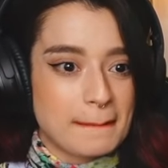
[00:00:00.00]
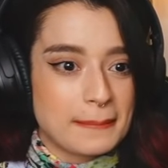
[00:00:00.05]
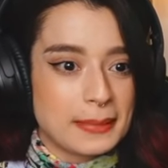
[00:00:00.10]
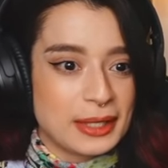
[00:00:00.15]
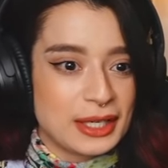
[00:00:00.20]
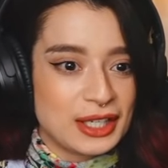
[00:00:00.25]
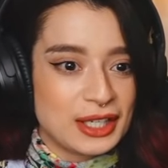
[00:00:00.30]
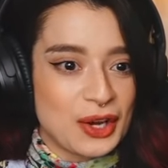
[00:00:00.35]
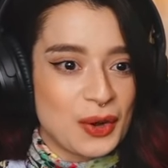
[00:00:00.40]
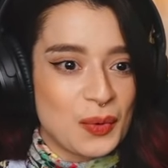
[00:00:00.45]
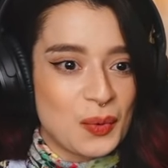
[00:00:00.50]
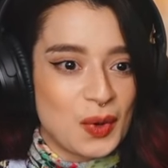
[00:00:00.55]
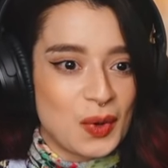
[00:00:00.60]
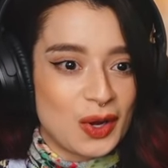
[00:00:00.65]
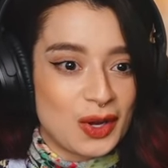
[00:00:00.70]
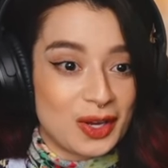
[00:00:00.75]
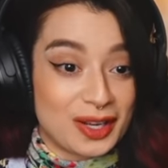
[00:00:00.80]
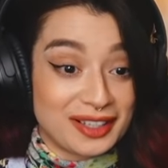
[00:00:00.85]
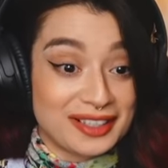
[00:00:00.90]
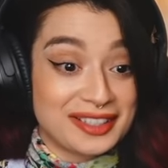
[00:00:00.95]
You know
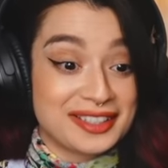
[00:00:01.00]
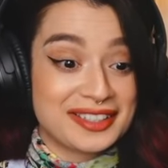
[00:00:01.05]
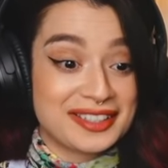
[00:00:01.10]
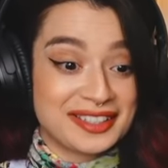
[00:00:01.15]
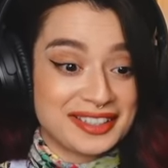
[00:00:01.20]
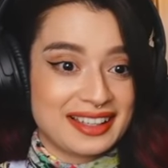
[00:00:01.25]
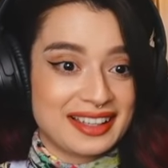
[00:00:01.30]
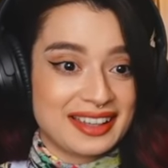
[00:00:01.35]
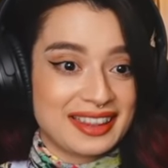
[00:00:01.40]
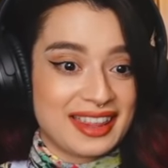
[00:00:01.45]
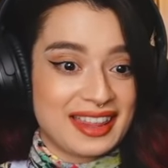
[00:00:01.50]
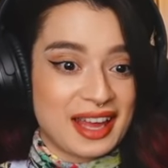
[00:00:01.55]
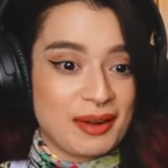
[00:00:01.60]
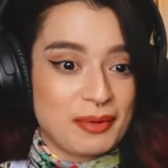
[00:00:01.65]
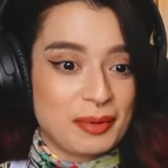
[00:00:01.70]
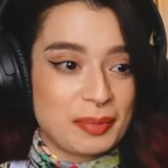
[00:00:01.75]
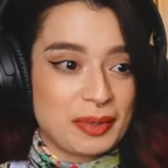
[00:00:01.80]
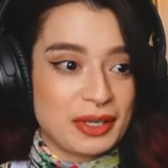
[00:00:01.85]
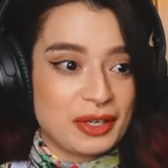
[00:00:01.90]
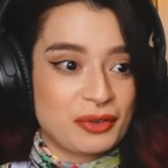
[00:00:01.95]
what? They
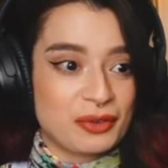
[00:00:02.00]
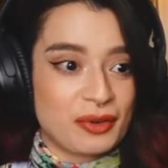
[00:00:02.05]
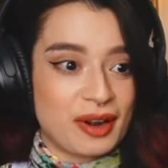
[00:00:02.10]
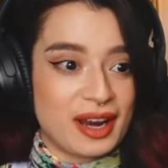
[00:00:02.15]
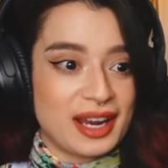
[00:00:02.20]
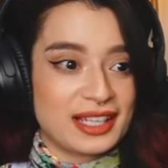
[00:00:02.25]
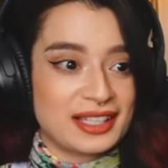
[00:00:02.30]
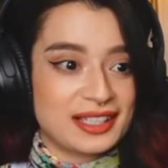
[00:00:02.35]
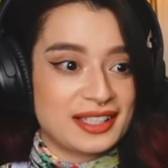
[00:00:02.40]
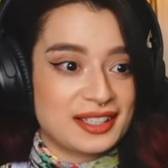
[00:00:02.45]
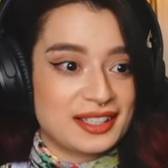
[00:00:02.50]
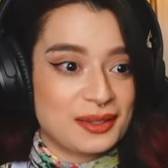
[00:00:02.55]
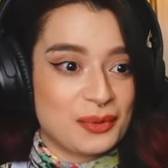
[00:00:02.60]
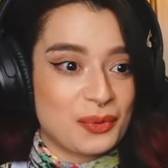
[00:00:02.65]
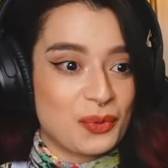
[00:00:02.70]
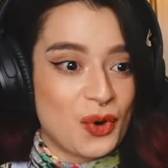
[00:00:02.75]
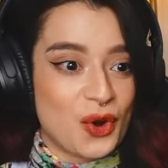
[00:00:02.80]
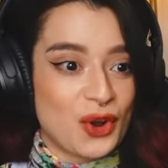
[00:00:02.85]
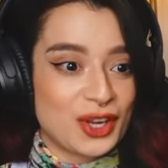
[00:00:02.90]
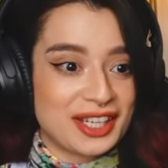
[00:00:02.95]
would be great
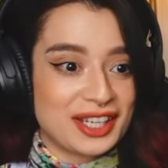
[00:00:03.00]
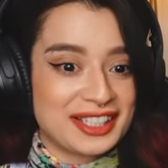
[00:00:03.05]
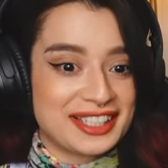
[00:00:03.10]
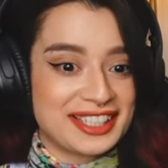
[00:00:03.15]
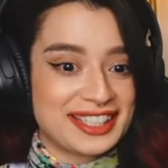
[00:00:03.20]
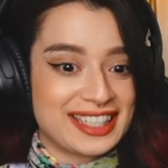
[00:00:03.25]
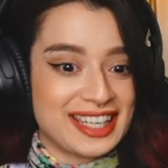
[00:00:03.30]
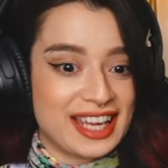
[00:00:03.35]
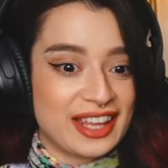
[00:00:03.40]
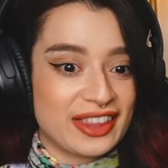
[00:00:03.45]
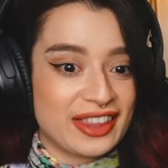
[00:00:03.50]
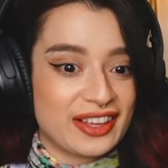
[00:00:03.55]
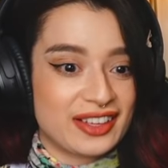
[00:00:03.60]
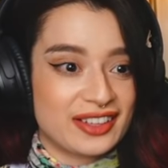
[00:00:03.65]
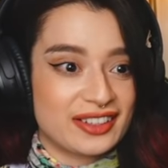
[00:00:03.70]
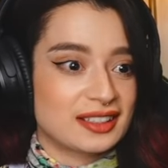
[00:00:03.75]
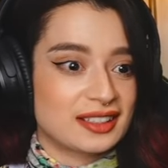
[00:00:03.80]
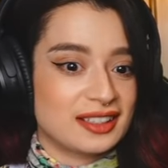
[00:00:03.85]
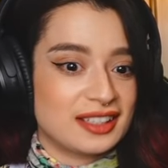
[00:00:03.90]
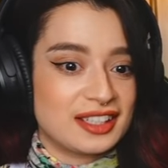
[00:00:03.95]
working together.
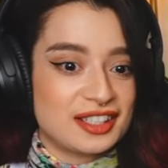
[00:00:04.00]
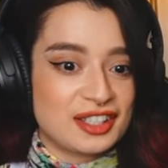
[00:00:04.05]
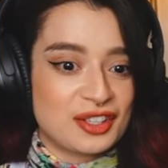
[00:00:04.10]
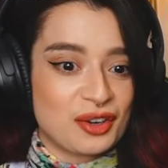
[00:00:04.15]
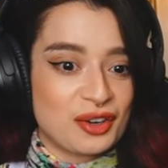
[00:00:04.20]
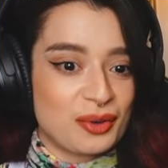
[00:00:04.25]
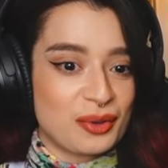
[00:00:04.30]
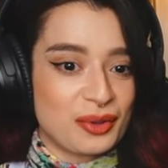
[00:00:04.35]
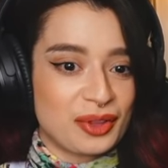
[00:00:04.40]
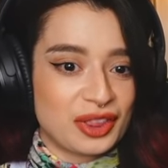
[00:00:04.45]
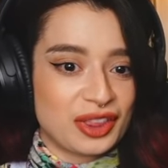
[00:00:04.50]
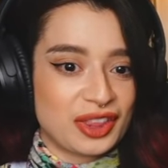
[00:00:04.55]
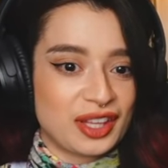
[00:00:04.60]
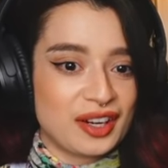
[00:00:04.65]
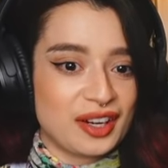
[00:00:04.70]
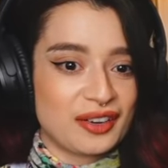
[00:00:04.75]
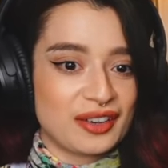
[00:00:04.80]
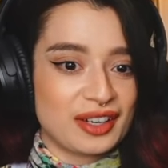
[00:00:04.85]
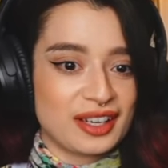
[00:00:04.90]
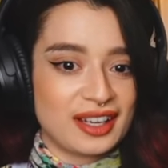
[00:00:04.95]
He's got all the
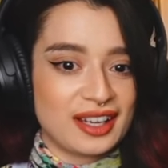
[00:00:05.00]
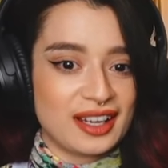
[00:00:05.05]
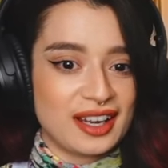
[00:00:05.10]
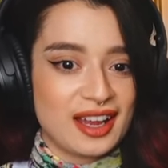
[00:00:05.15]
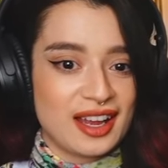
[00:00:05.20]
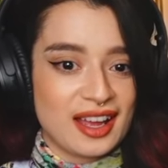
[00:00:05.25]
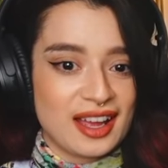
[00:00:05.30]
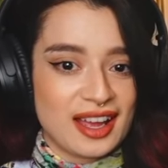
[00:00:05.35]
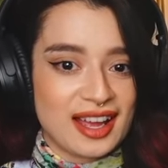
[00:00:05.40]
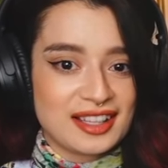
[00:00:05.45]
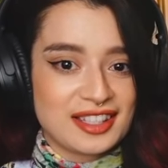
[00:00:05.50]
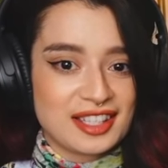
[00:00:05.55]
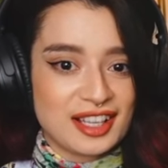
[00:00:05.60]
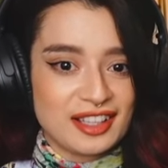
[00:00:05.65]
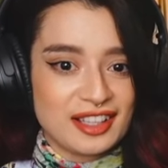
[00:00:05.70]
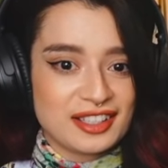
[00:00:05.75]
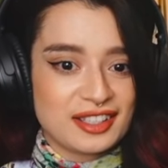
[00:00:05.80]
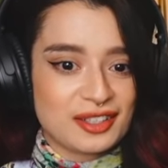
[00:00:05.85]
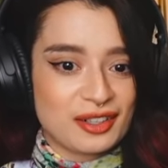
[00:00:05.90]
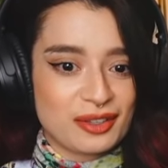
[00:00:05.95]
theory, and
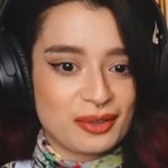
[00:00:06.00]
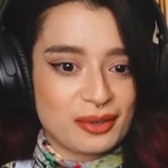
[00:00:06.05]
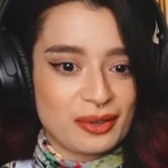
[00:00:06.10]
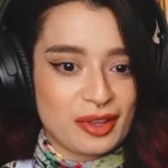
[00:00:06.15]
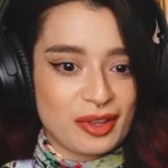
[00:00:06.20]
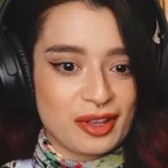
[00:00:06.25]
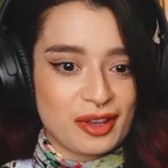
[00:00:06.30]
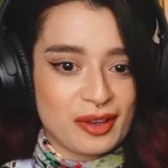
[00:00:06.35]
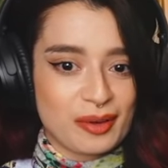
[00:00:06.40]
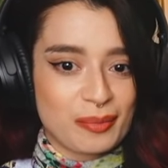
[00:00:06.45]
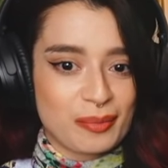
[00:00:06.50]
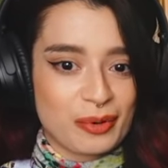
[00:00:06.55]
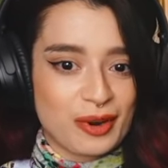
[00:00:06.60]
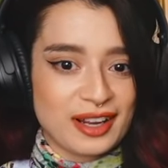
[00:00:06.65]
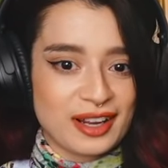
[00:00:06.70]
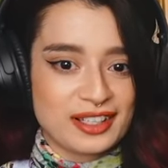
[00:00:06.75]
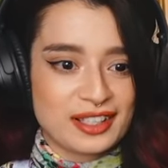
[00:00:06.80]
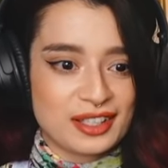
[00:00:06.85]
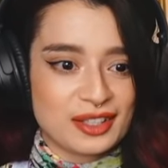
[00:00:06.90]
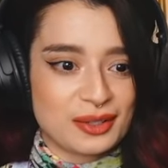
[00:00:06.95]
Sully's got all the
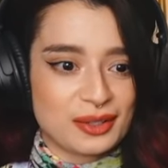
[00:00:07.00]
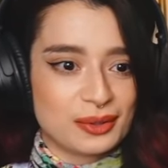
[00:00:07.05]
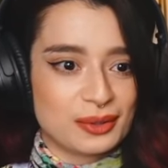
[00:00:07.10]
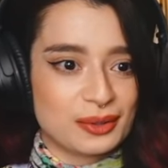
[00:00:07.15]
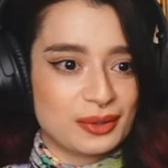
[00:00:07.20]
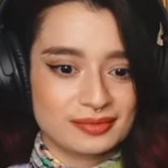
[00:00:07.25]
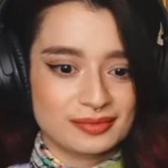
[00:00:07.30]
practical.